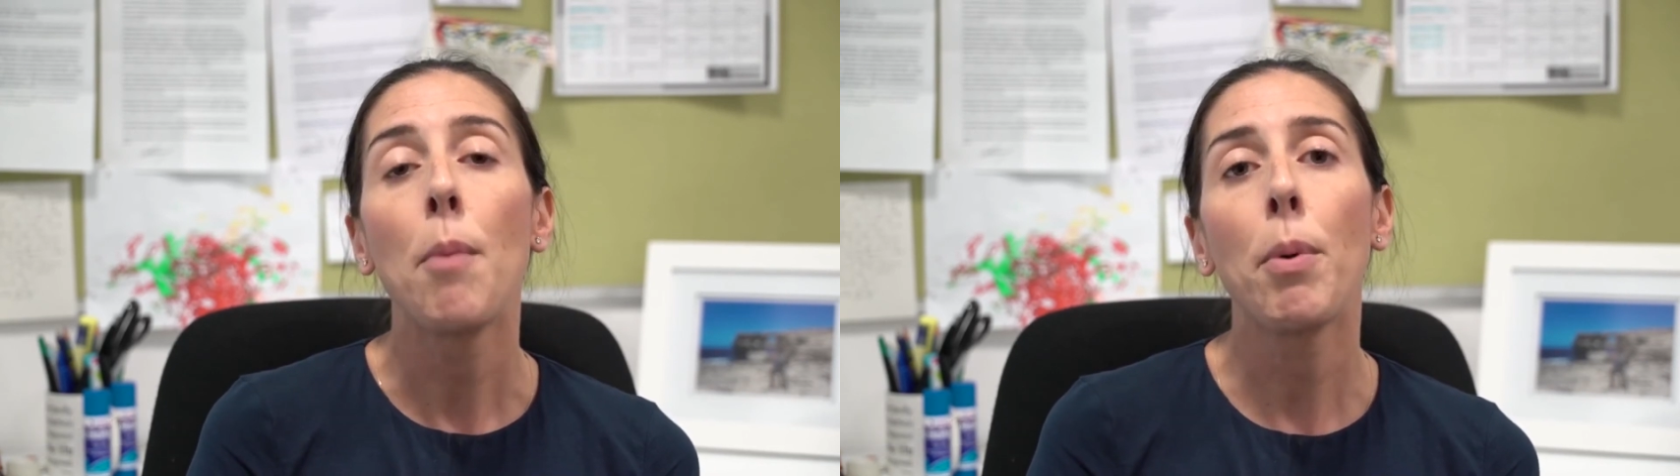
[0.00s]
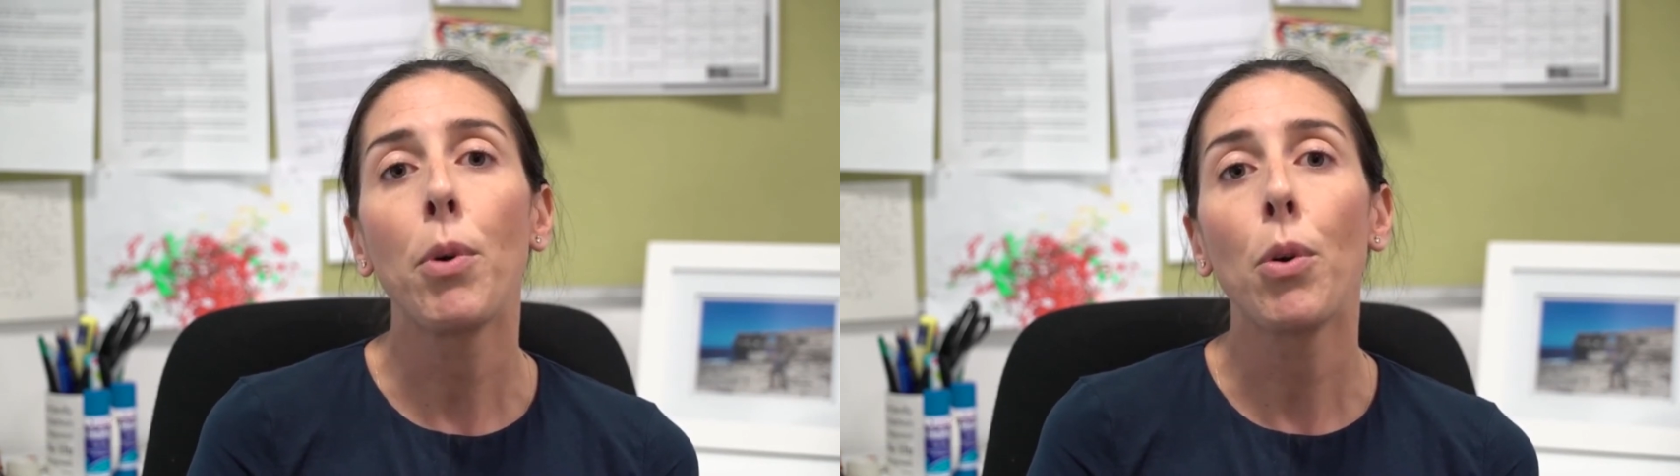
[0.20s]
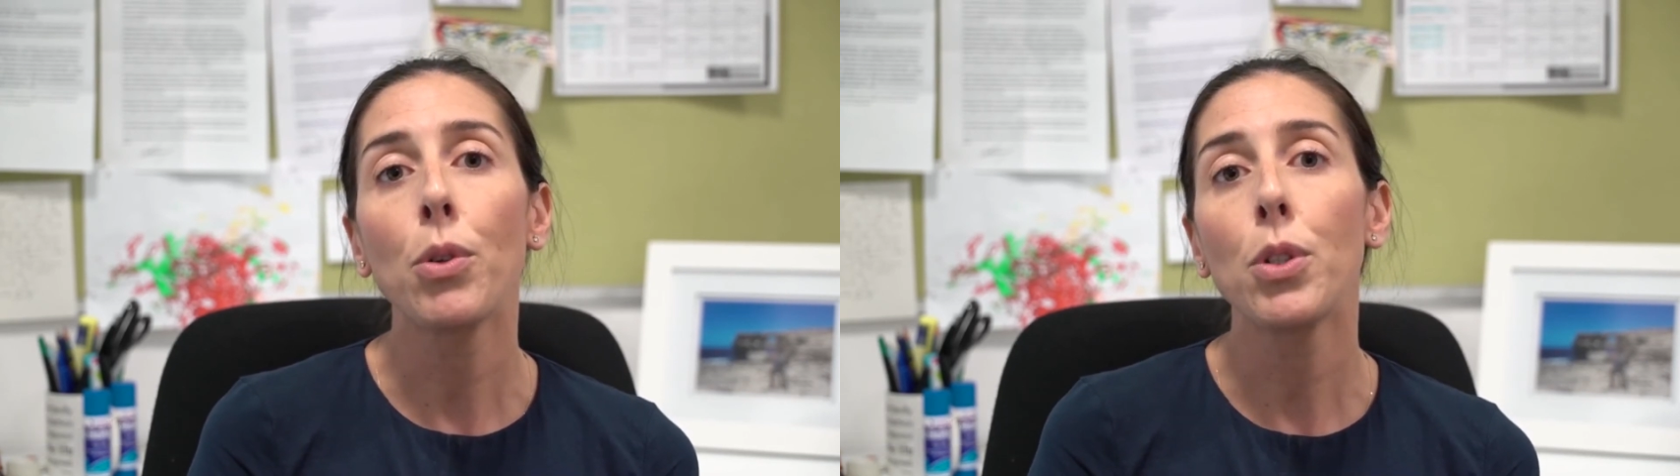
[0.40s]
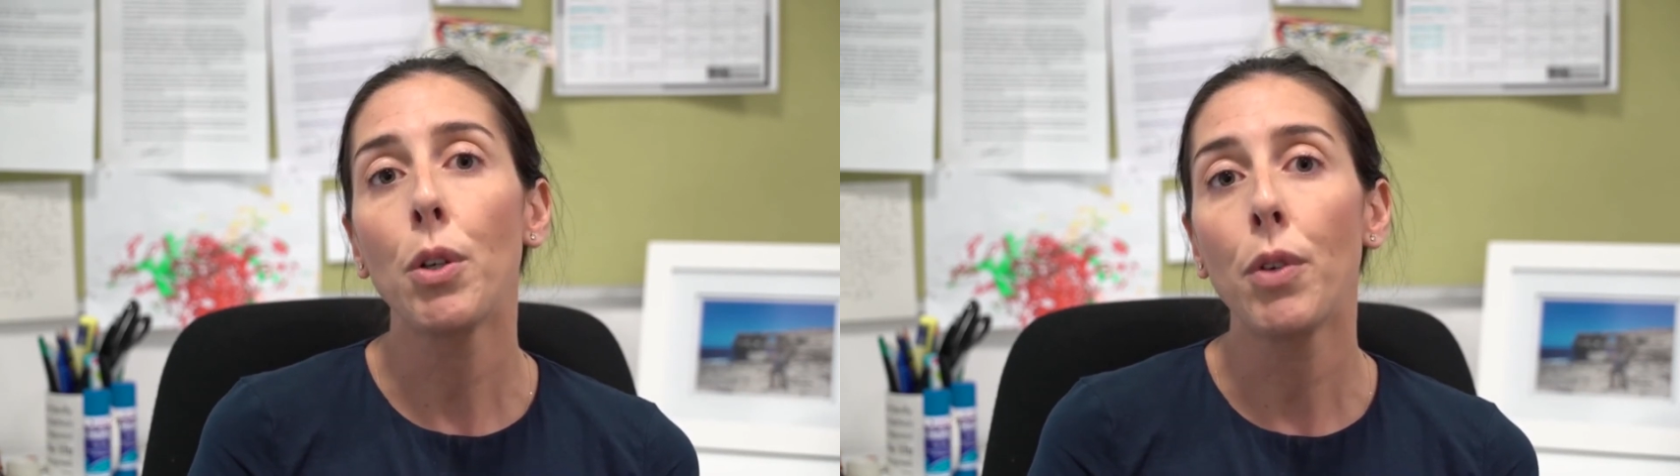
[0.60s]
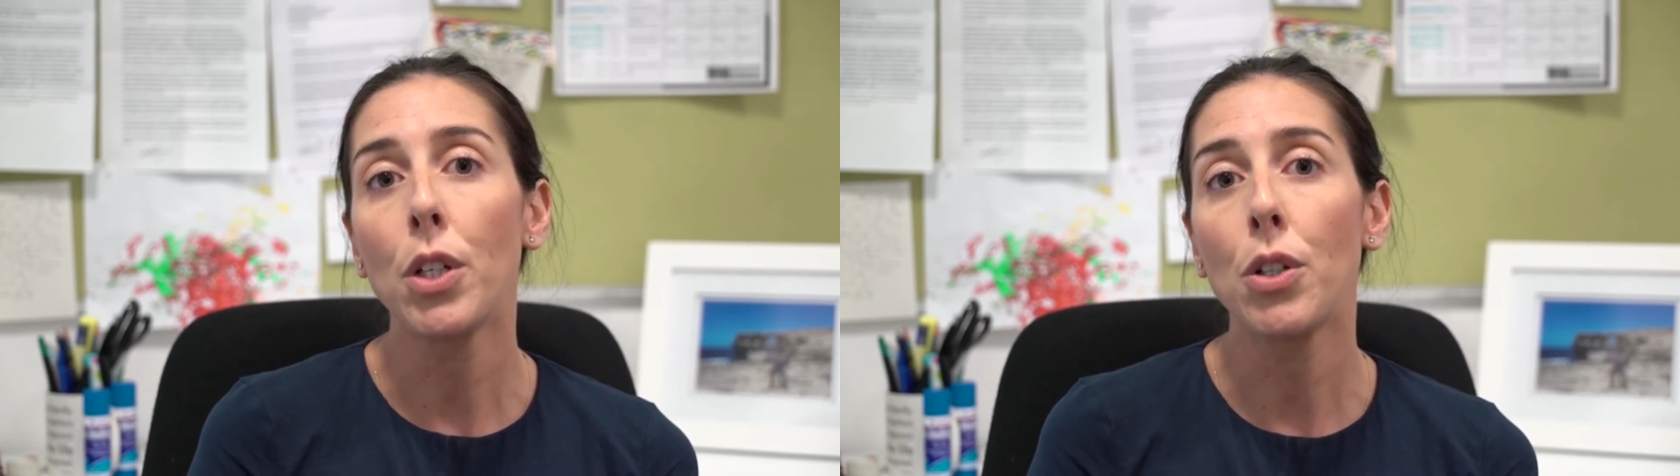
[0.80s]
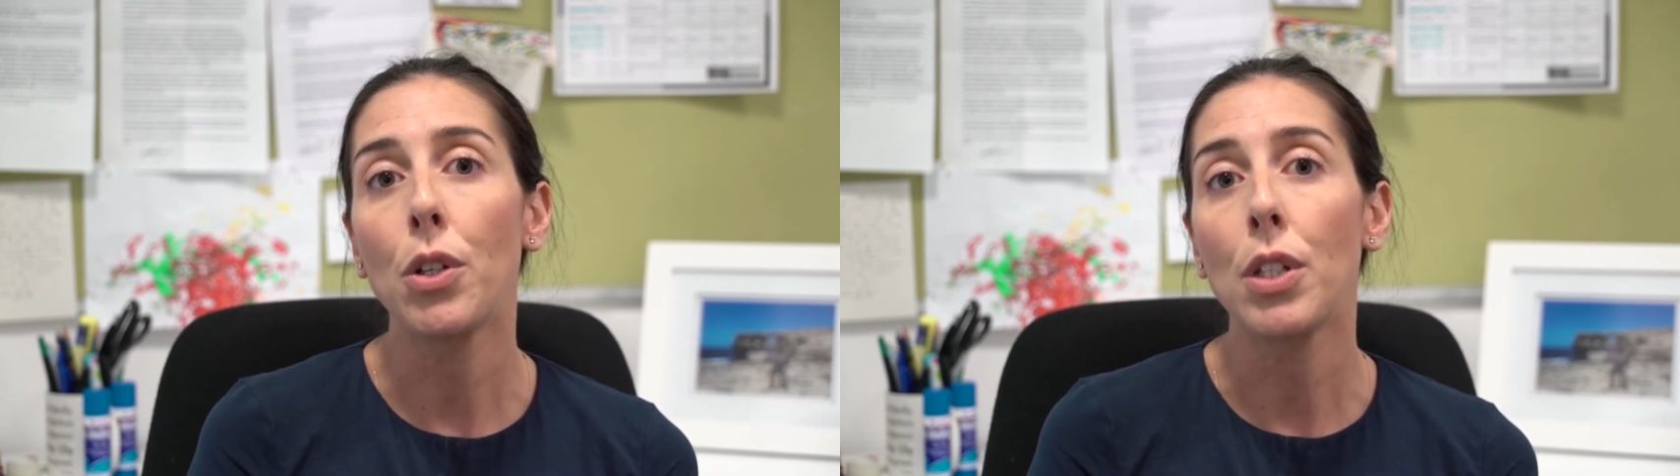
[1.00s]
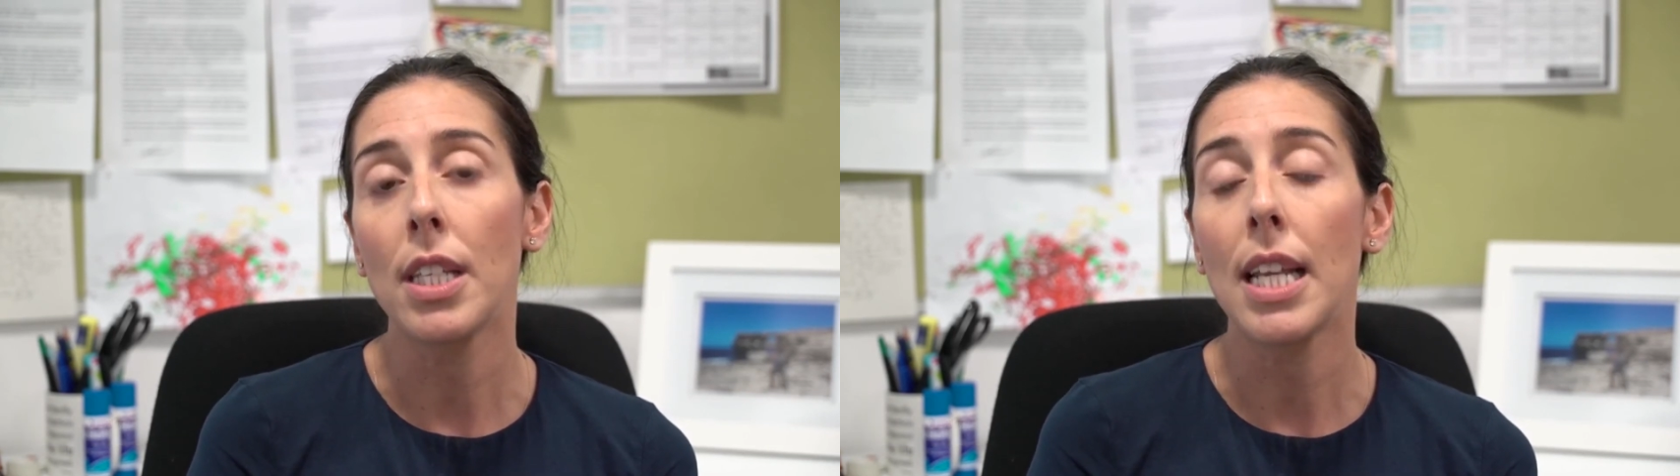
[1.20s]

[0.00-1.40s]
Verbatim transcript: but would also reduce